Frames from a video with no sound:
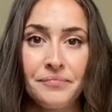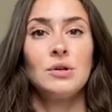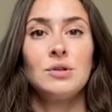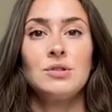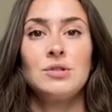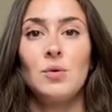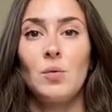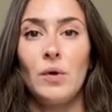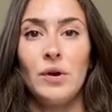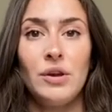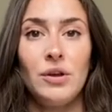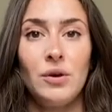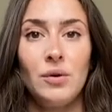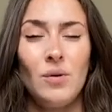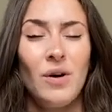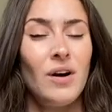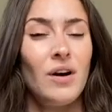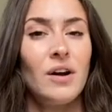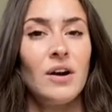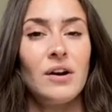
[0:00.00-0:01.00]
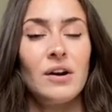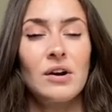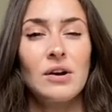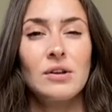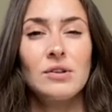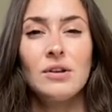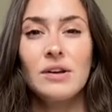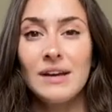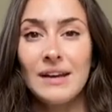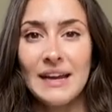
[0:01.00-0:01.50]
So when you
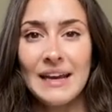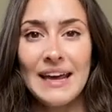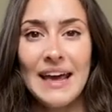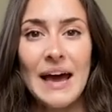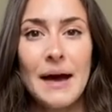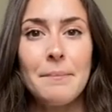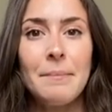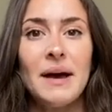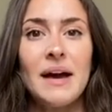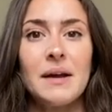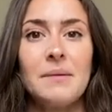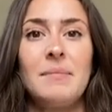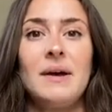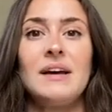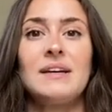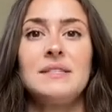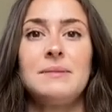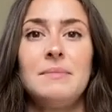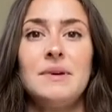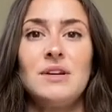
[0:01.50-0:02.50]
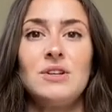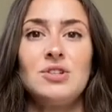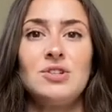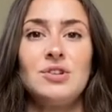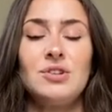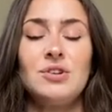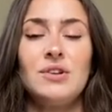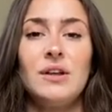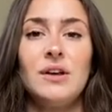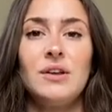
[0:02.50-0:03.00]
are looking at cat backpacks, make
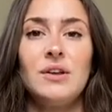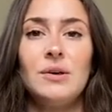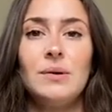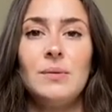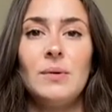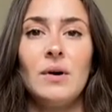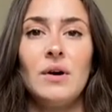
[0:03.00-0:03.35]
sure that you